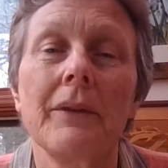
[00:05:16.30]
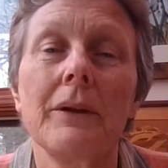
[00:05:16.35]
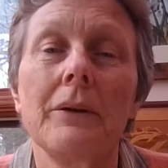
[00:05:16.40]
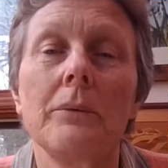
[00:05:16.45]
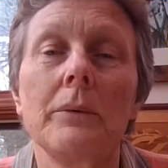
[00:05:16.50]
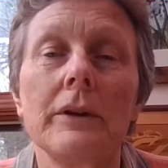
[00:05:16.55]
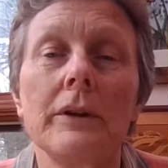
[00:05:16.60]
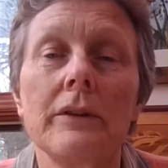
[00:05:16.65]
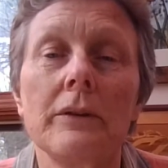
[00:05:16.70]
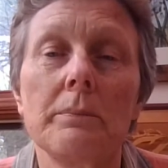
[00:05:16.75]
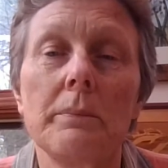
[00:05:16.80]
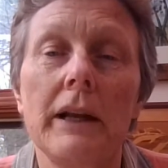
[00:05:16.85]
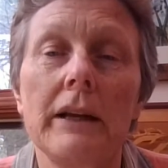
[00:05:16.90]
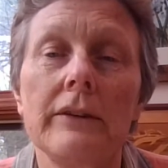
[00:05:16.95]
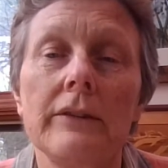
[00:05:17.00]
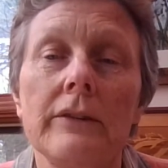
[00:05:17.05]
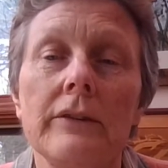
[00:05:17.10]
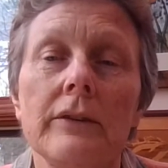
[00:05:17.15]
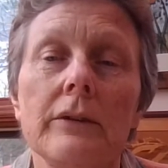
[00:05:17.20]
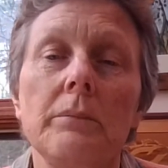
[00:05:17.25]
Once
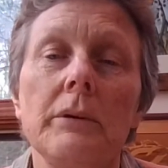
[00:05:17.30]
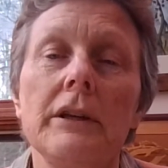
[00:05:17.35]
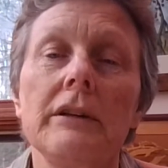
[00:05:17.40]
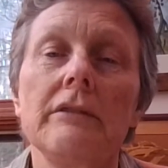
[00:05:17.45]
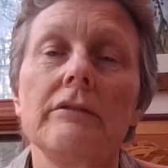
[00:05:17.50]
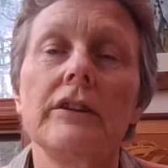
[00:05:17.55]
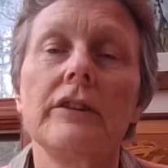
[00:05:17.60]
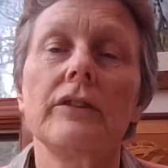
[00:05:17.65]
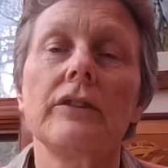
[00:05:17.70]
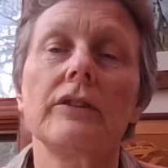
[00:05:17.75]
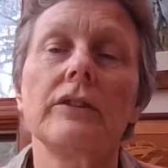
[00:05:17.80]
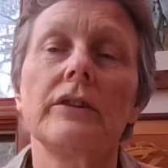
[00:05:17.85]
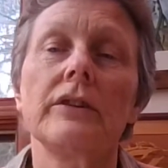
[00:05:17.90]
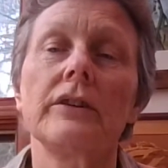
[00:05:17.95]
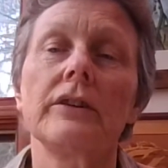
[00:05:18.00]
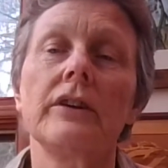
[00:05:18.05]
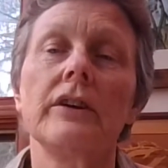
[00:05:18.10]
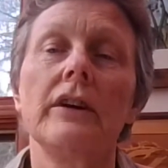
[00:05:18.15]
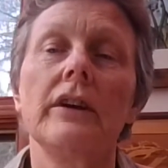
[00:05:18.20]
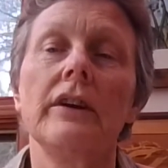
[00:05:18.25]
balance had been
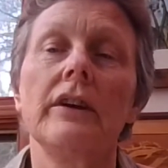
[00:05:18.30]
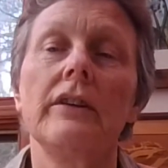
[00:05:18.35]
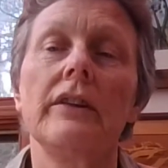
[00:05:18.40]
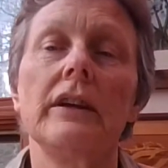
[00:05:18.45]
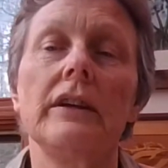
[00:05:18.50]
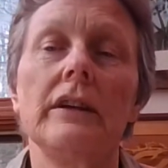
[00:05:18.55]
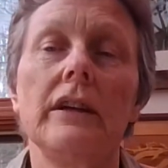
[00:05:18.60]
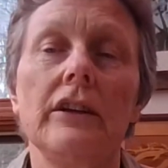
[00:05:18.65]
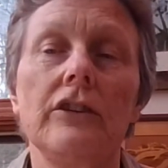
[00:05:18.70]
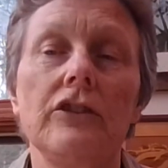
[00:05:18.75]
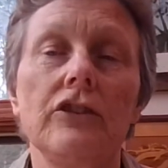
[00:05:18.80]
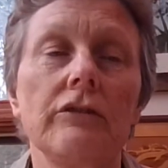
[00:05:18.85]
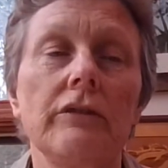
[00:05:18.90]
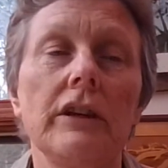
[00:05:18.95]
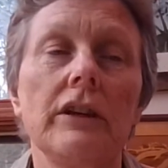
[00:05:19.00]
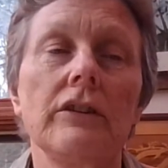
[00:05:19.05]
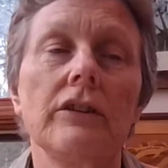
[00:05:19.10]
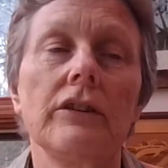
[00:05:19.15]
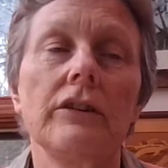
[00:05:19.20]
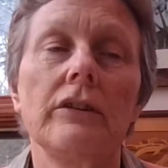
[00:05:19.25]
restored, then nature
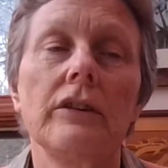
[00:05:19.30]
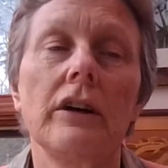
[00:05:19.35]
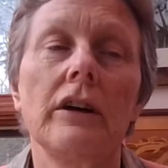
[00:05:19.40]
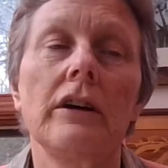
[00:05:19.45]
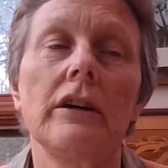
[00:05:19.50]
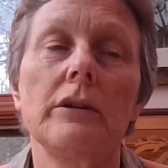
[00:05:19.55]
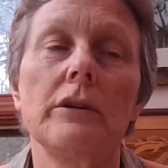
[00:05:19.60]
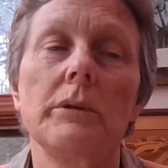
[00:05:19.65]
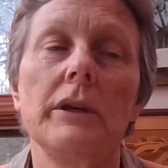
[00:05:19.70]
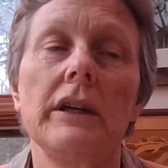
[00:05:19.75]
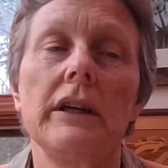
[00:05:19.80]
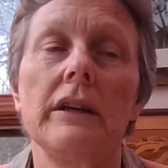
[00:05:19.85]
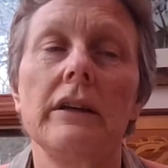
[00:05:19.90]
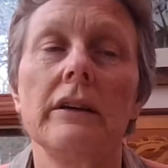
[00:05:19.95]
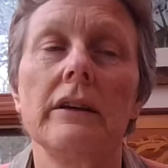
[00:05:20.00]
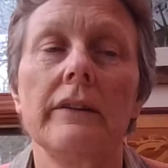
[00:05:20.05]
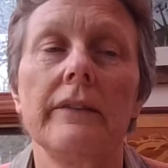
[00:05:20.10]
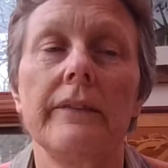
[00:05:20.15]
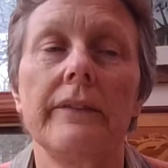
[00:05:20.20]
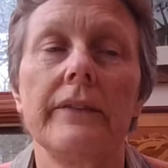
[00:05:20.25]
returned to harmony,
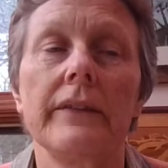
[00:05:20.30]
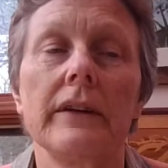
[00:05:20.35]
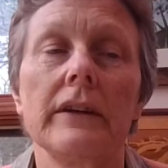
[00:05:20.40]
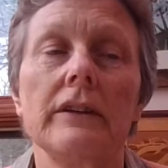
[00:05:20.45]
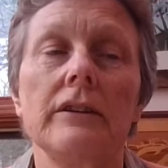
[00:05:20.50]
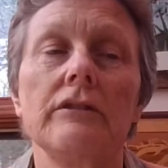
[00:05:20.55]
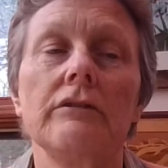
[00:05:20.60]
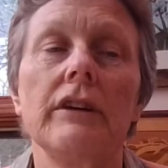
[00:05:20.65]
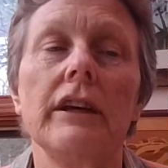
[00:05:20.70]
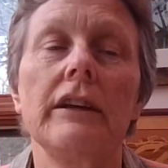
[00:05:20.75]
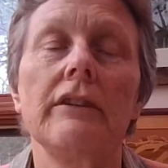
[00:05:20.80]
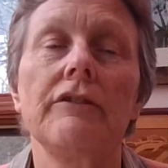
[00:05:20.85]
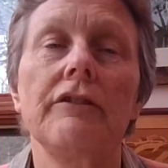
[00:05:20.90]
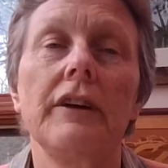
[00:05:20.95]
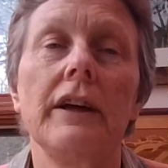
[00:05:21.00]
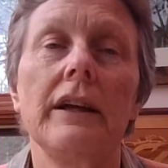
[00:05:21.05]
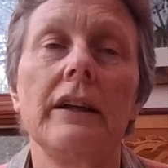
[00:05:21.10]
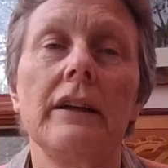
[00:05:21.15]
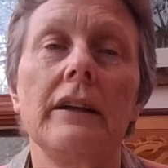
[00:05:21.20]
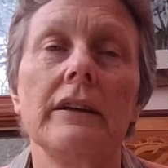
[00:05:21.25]
and the rain
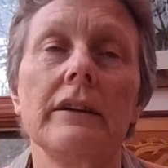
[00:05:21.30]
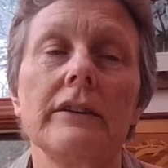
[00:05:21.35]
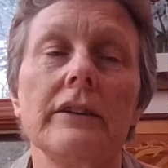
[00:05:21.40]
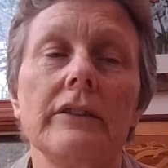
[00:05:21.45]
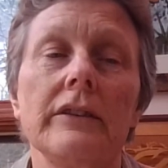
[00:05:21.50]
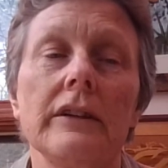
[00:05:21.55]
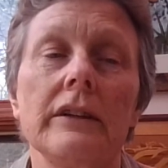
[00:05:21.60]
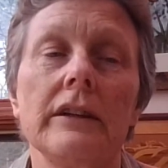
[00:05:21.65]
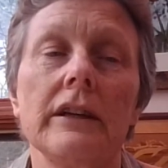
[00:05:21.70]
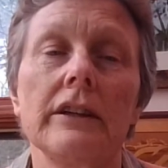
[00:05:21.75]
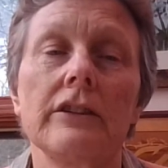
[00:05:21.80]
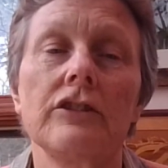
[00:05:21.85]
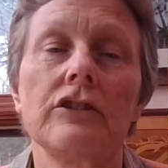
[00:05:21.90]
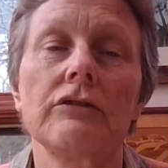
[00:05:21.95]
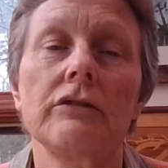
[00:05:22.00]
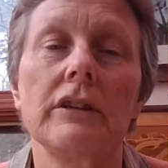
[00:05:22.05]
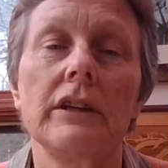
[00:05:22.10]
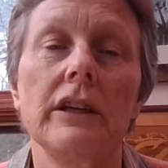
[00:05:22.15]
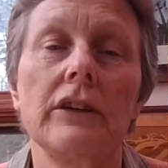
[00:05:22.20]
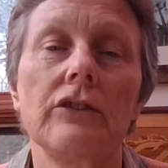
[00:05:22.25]
fell as it
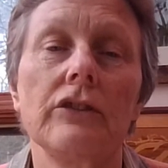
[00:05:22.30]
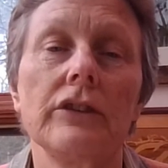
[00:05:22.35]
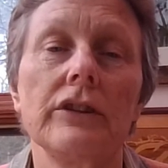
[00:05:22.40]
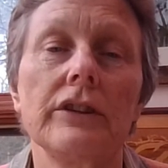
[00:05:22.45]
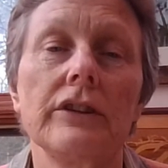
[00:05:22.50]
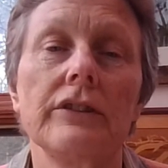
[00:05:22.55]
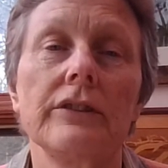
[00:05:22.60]
naturally should.